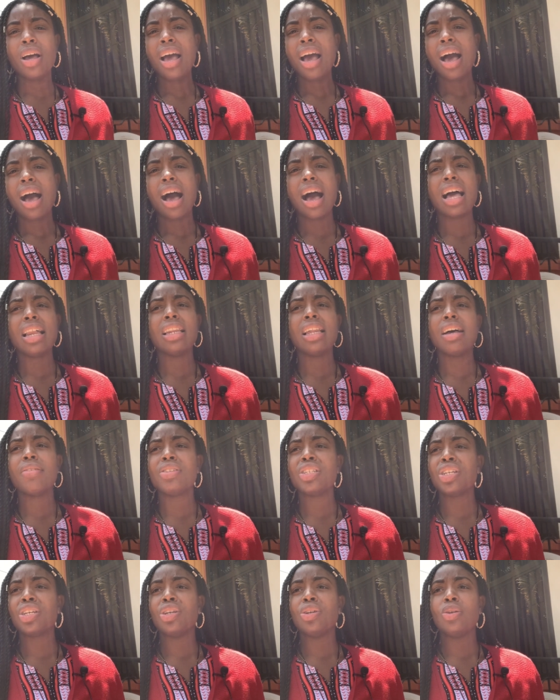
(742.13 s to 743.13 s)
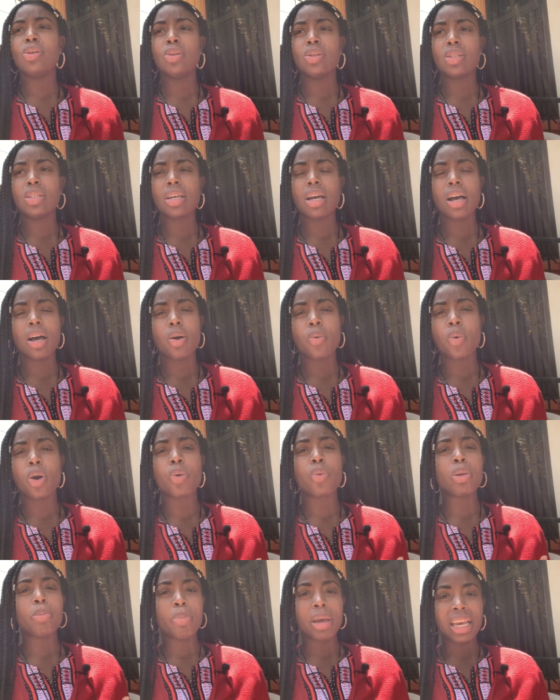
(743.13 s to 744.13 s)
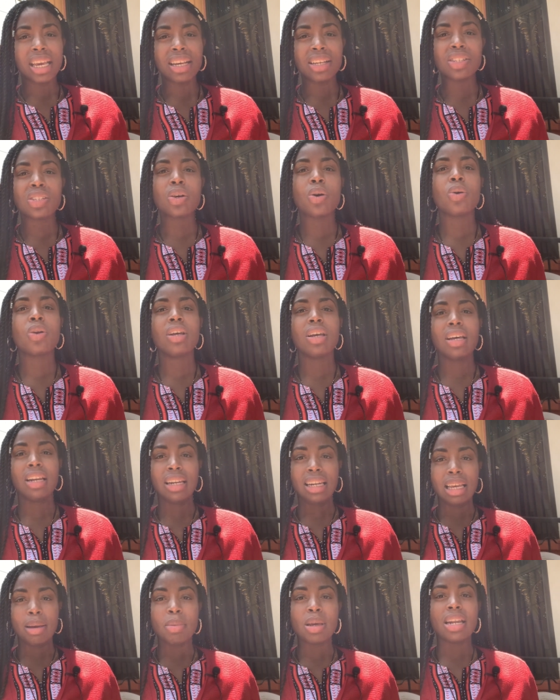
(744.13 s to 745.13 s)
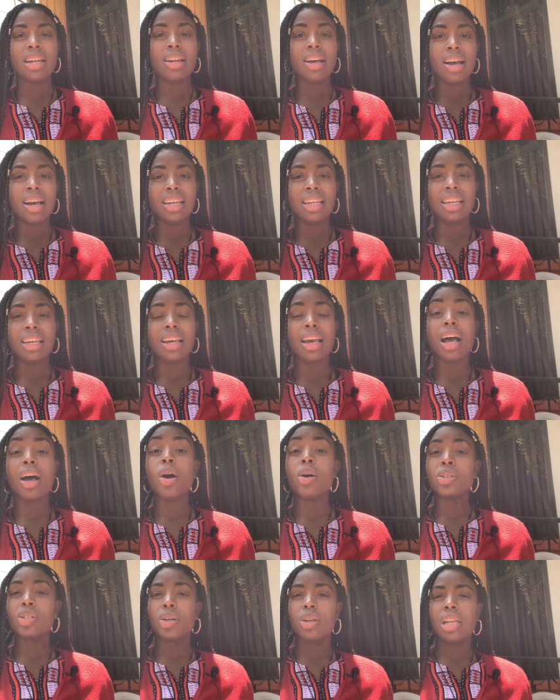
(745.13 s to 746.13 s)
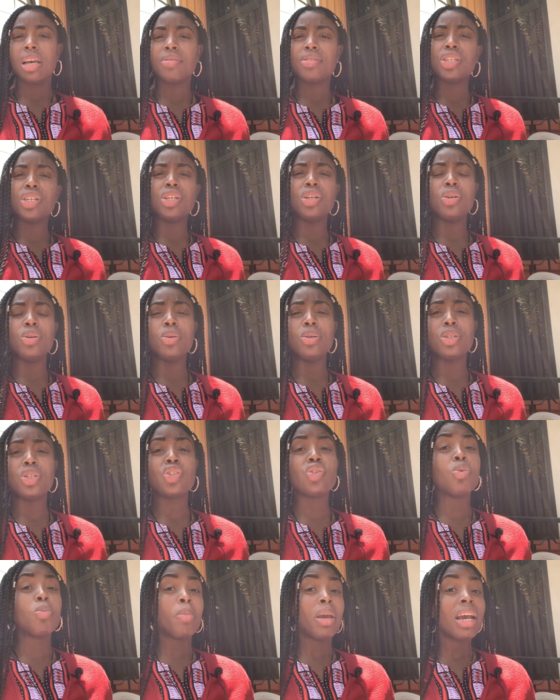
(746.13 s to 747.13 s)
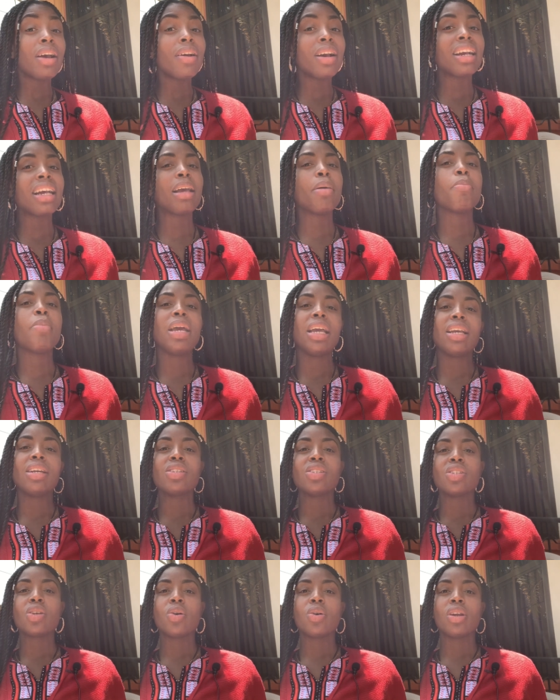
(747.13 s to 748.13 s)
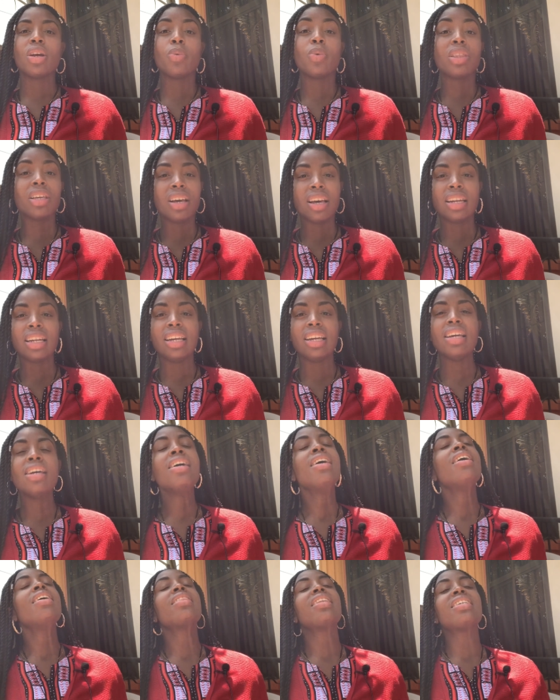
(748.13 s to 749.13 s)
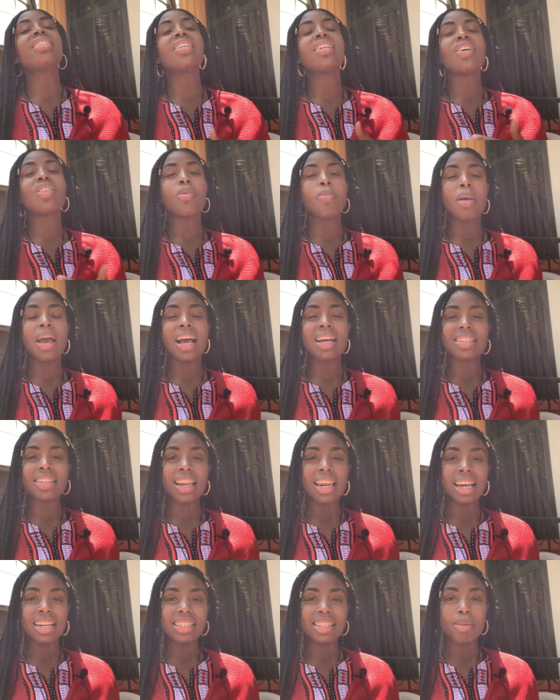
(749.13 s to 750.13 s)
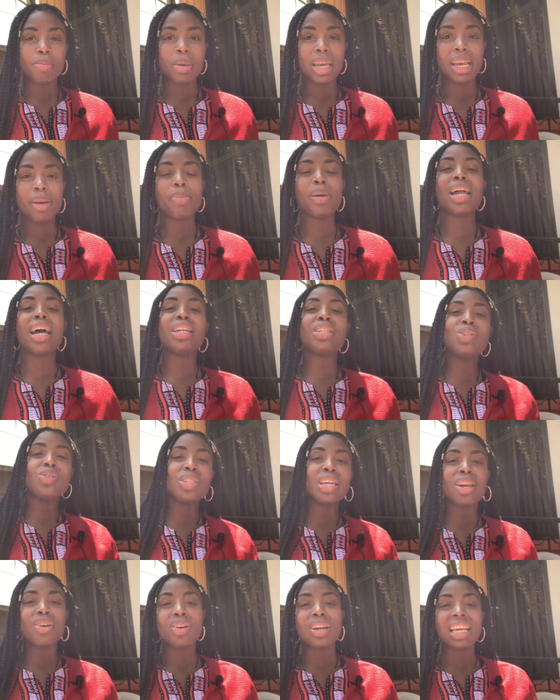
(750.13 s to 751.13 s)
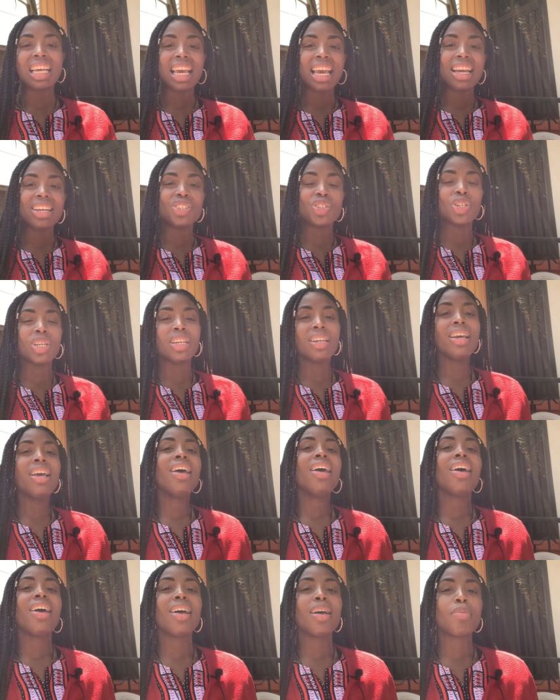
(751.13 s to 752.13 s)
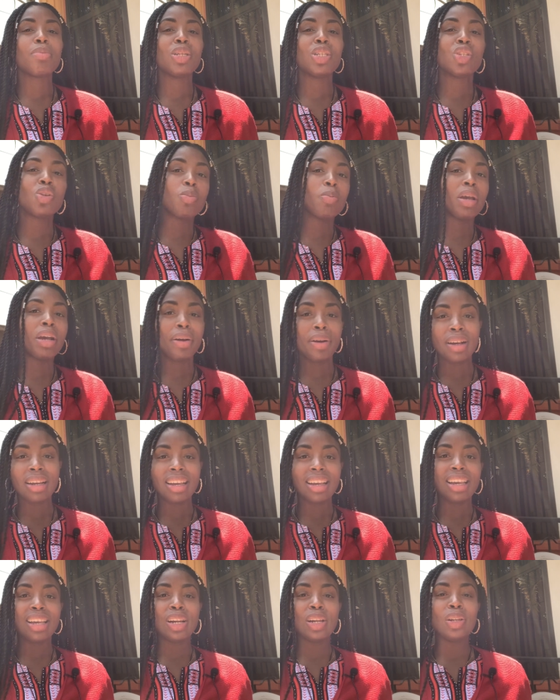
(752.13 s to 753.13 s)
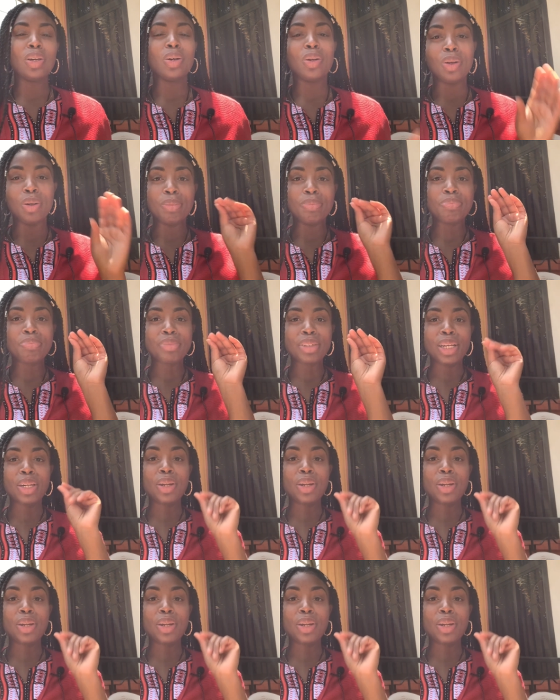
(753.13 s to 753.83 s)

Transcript: I love to use uh, work with baking soda and lemon and honey. I also love to use turmeric and baking soda with honey. That's another mask I like to make, but I do that on occasion um, the turmeric can get a little, a little